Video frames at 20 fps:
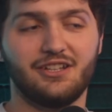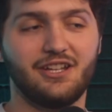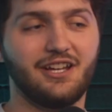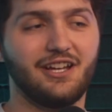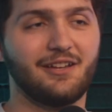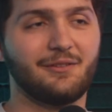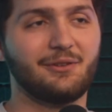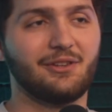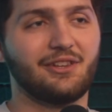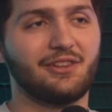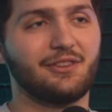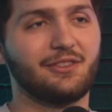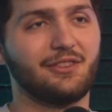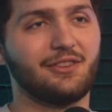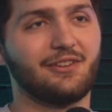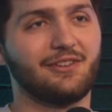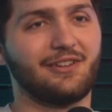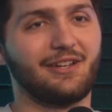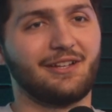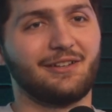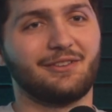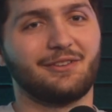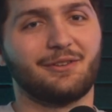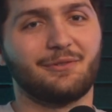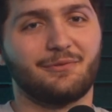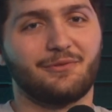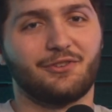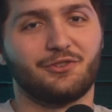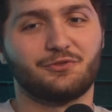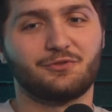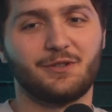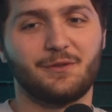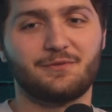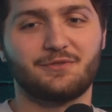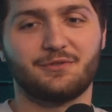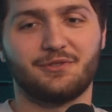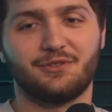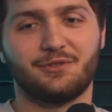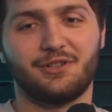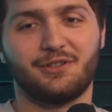Yeah, I mean, like the
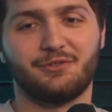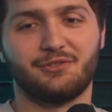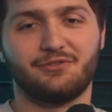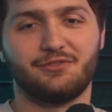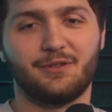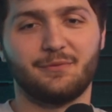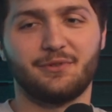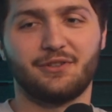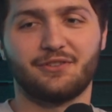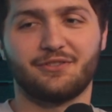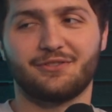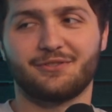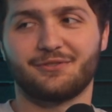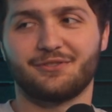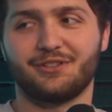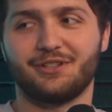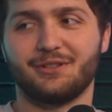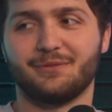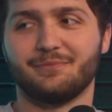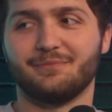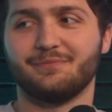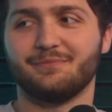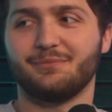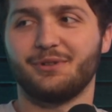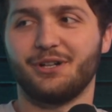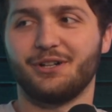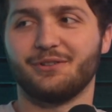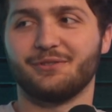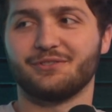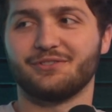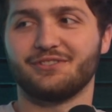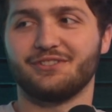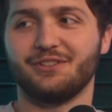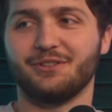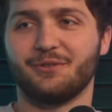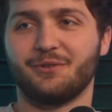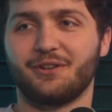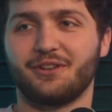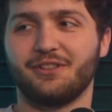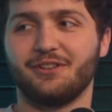scripture we did was Philippians 3, and Paul was
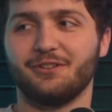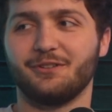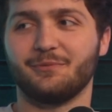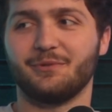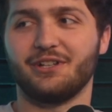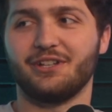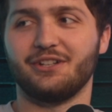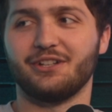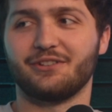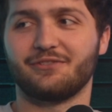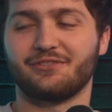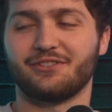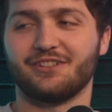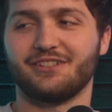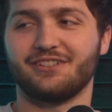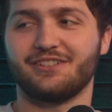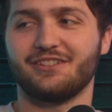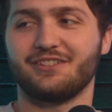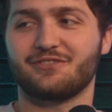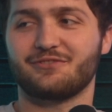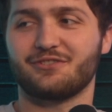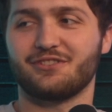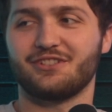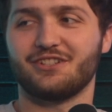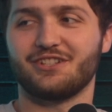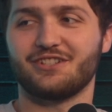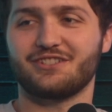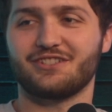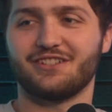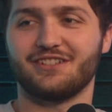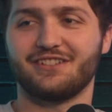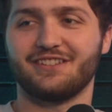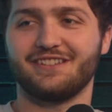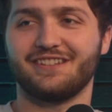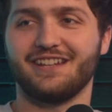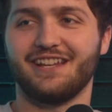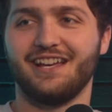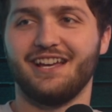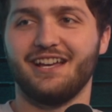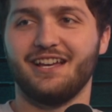dealing with a little bit different
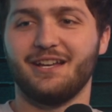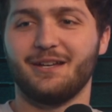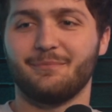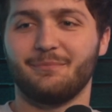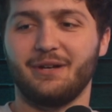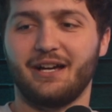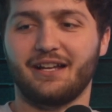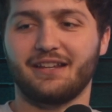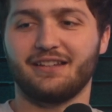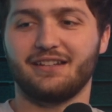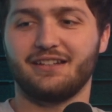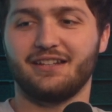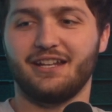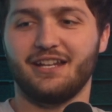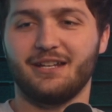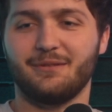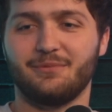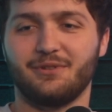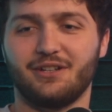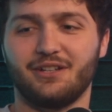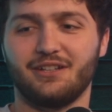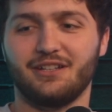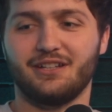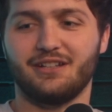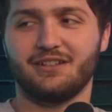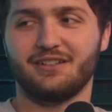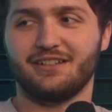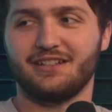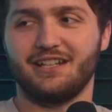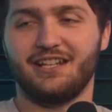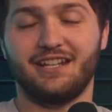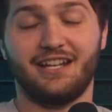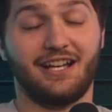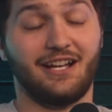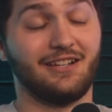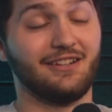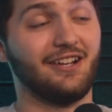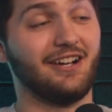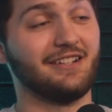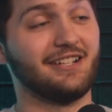traditions back in the day, but yeah,
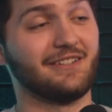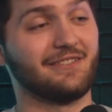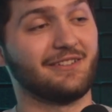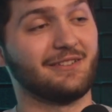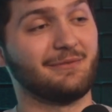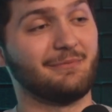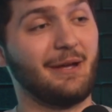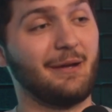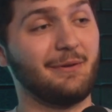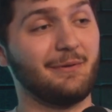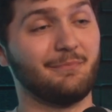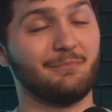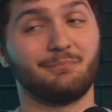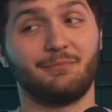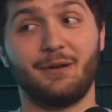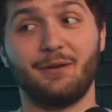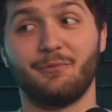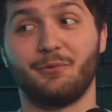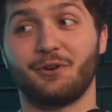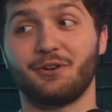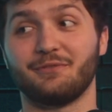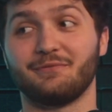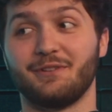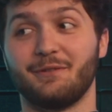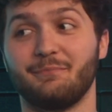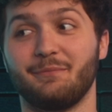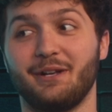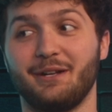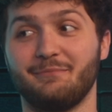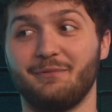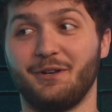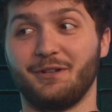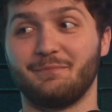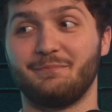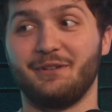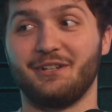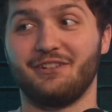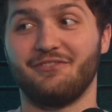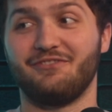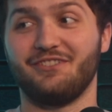a lot different. Maybe weren't the
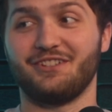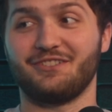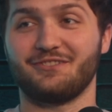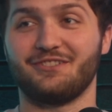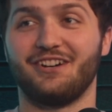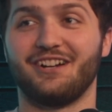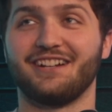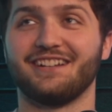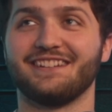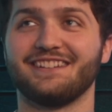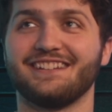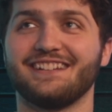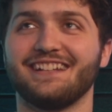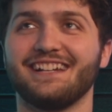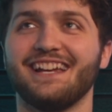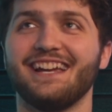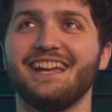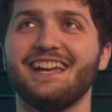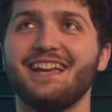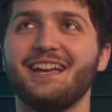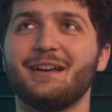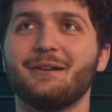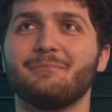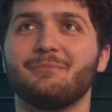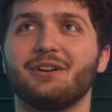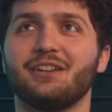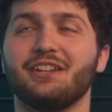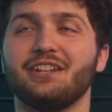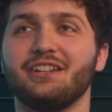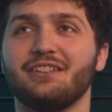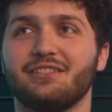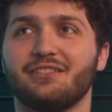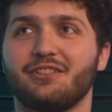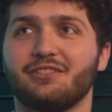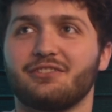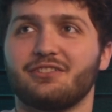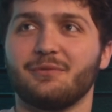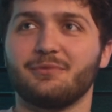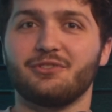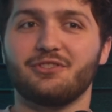most beneficial, honestly. But
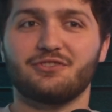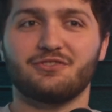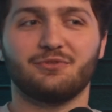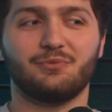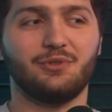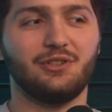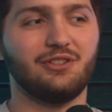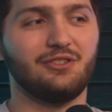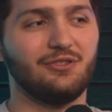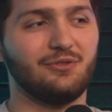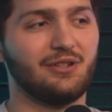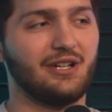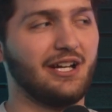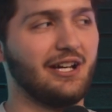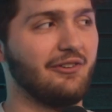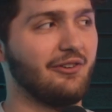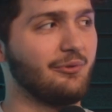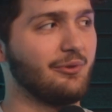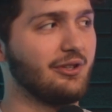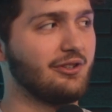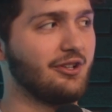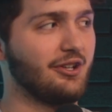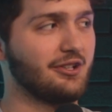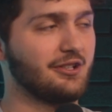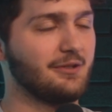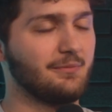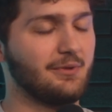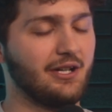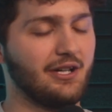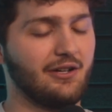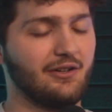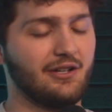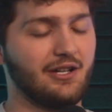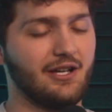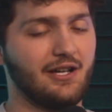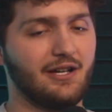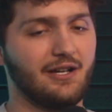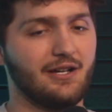some traditions we do have, we talked about,